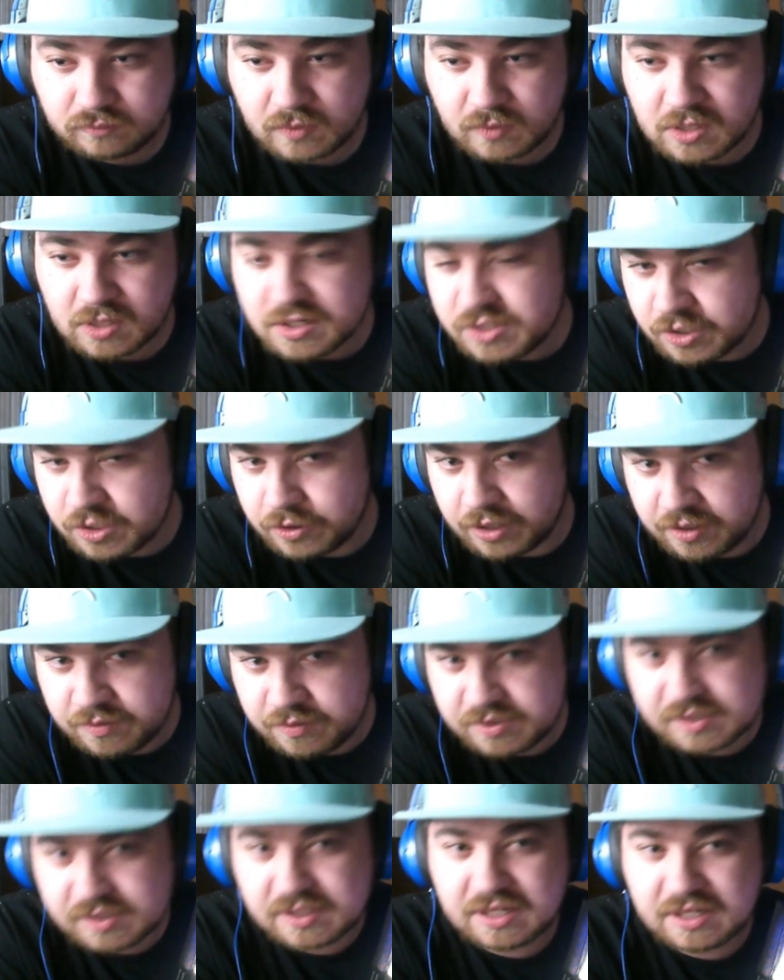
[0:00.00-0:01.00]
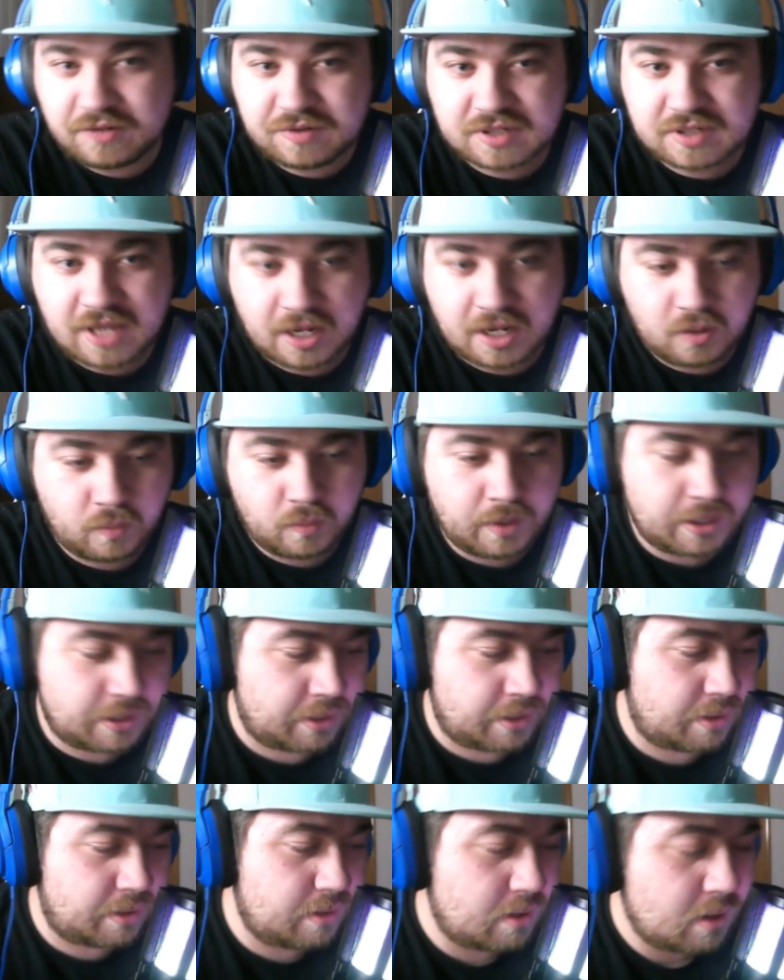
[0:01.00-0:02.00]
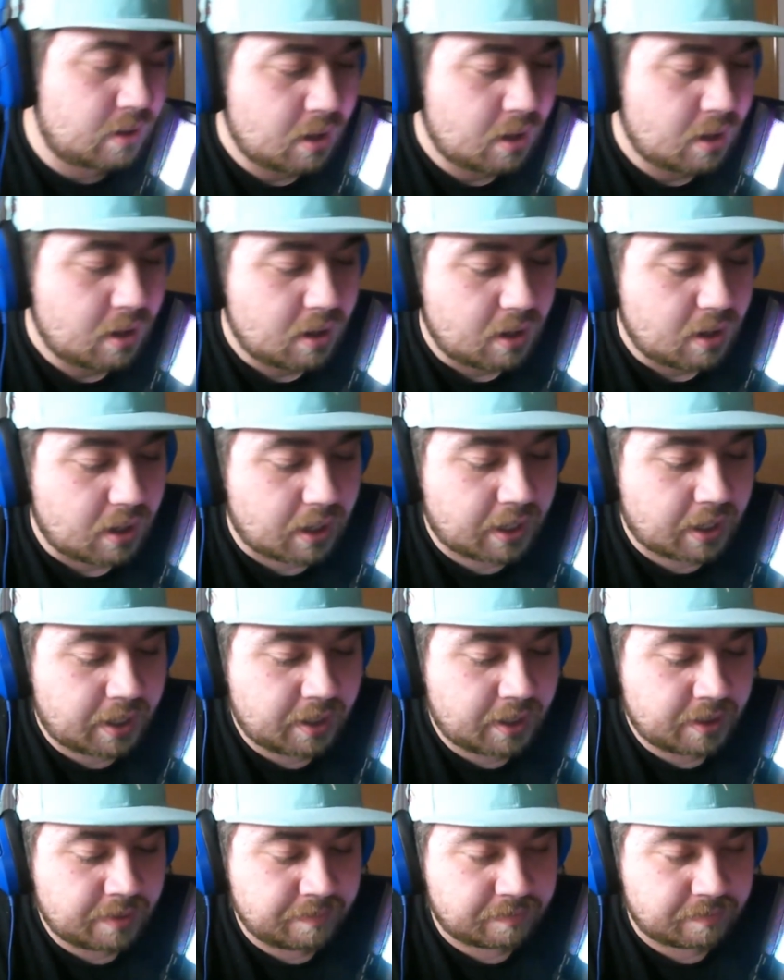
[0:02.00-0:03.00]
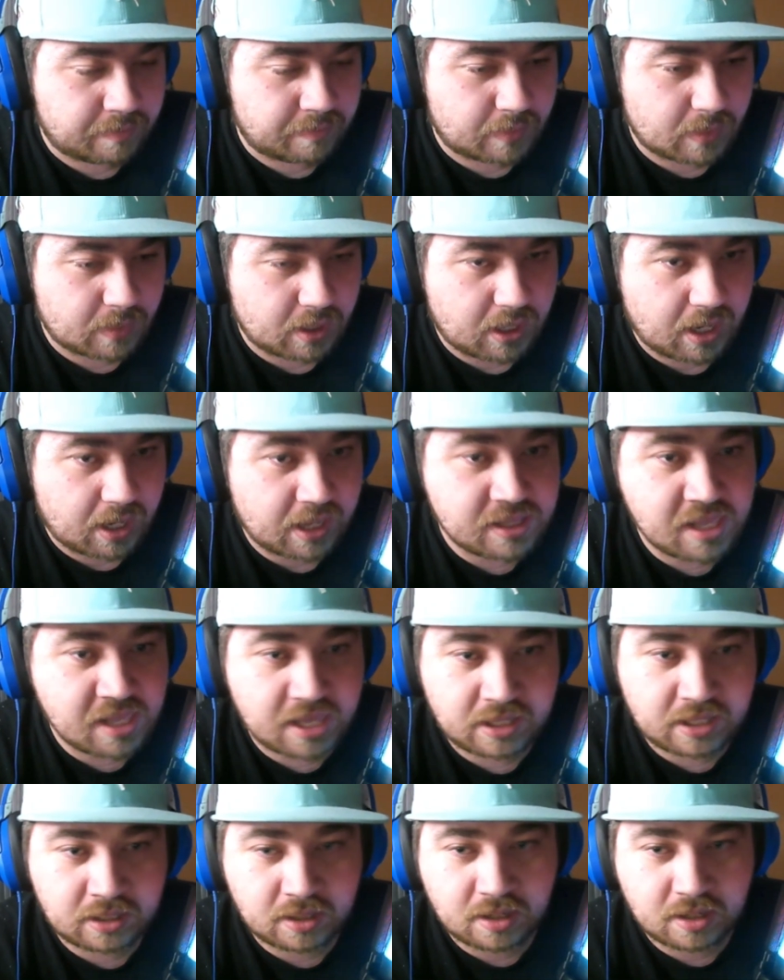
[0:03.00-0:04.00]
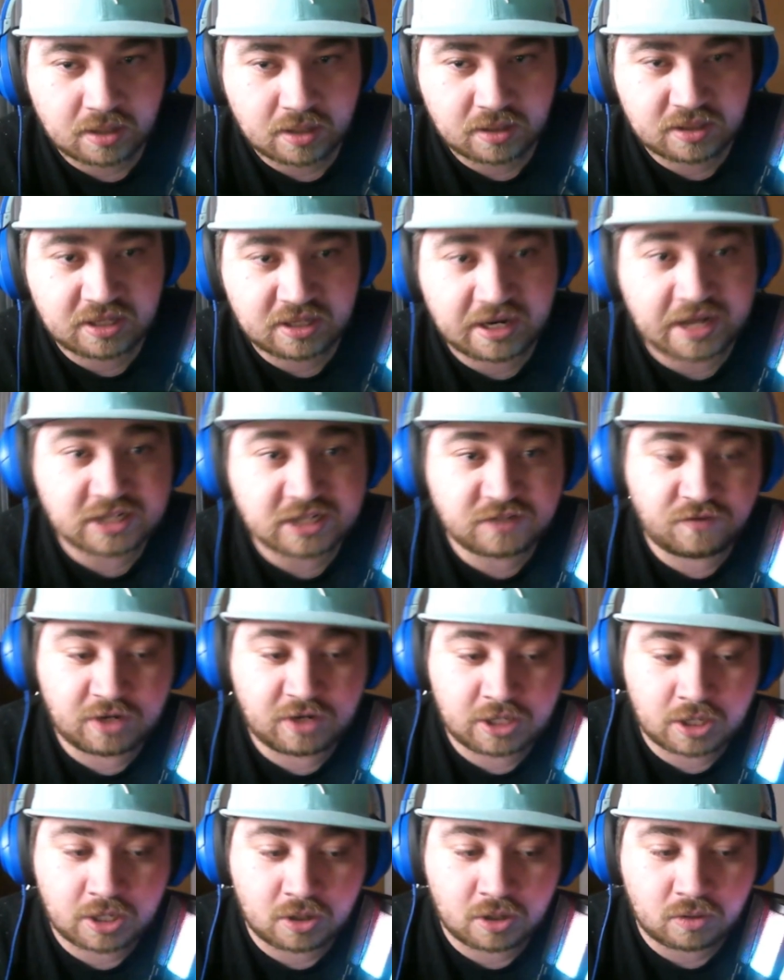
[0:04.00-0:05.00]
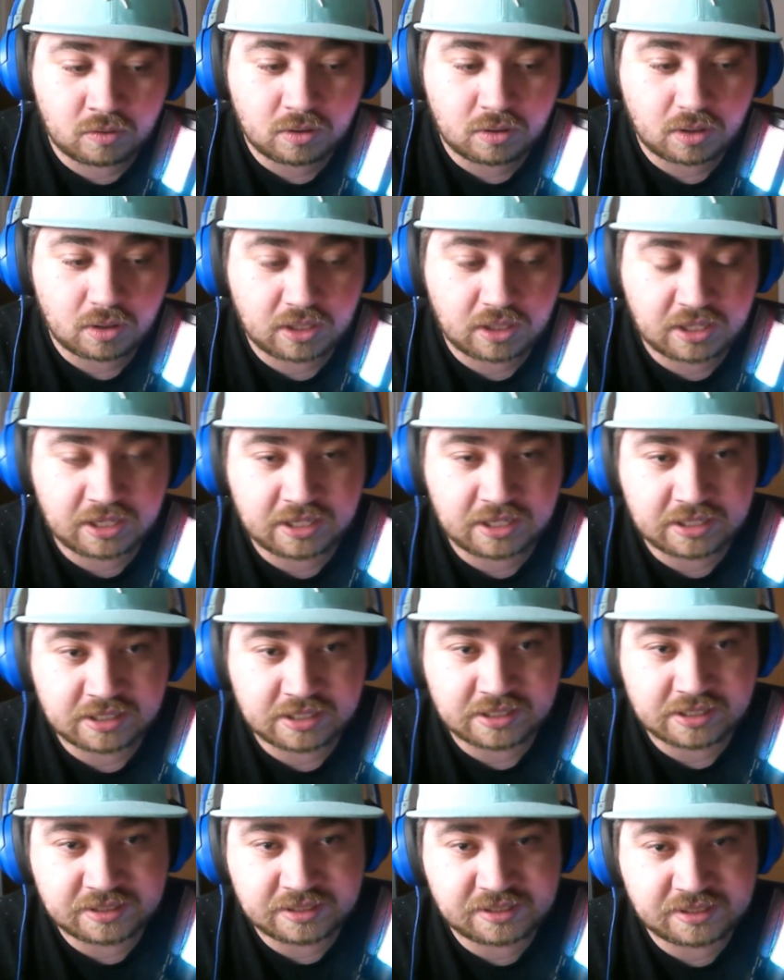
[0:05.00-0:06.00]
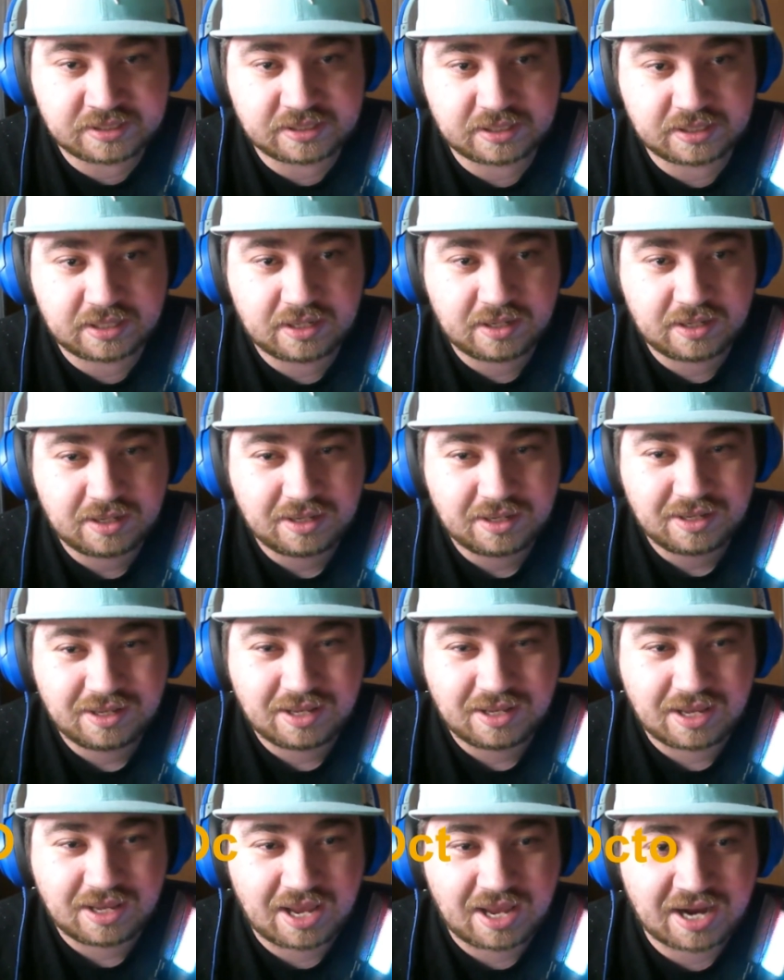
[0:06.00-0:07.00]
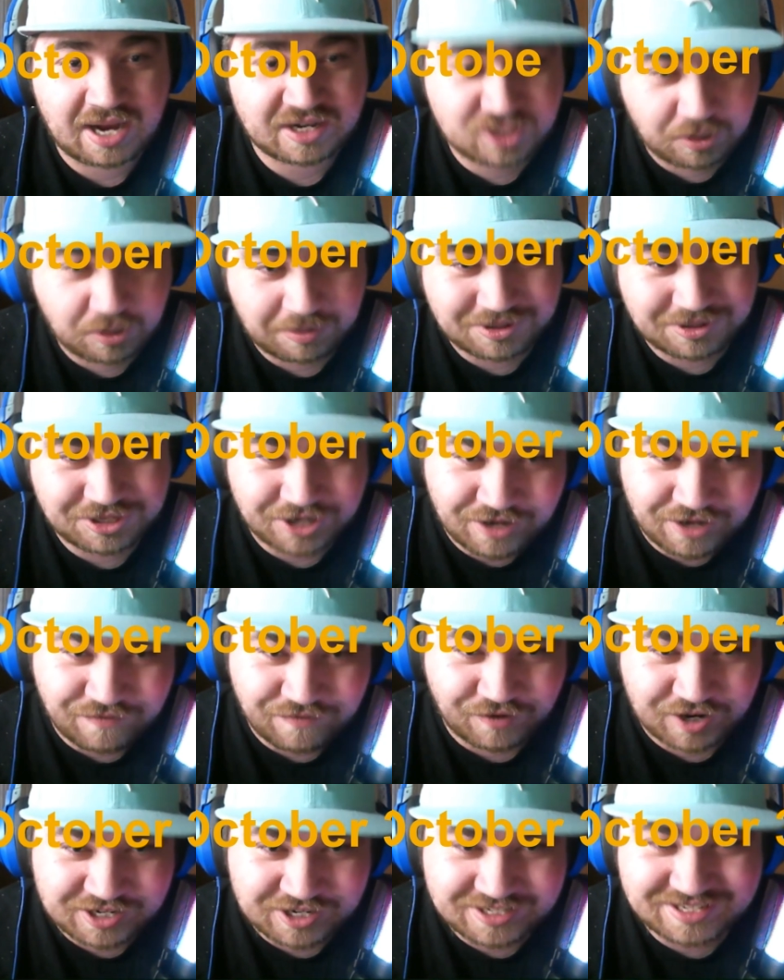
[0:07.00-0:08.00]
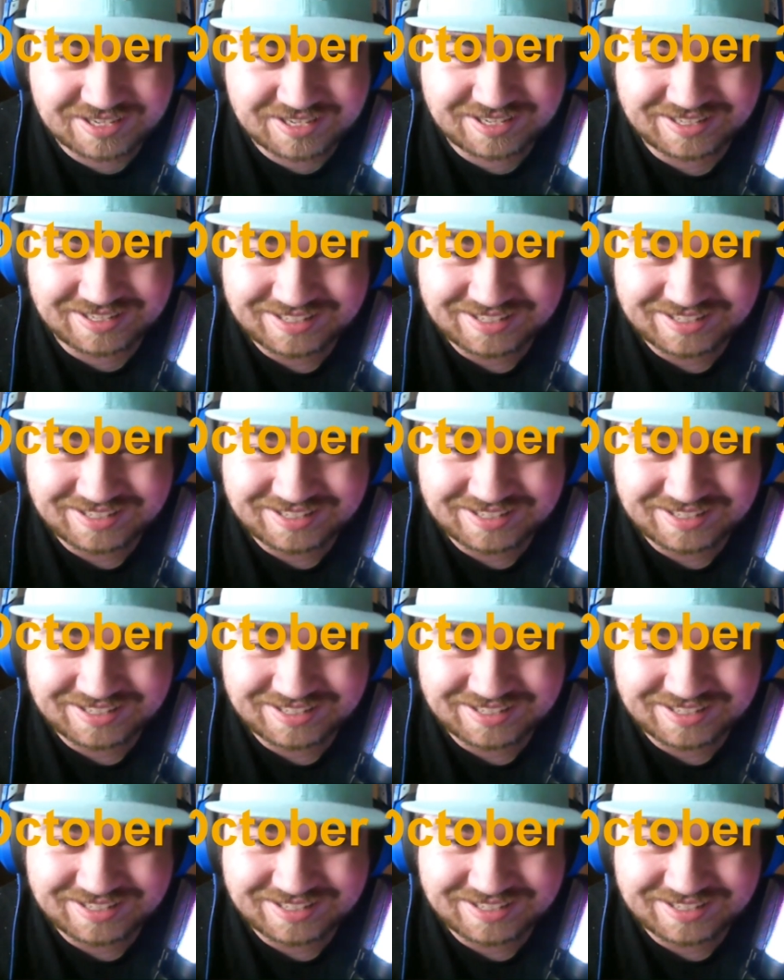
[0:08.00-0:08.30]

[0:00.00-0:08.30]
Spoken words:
So it was kind of weird. And then the next video is October 31st.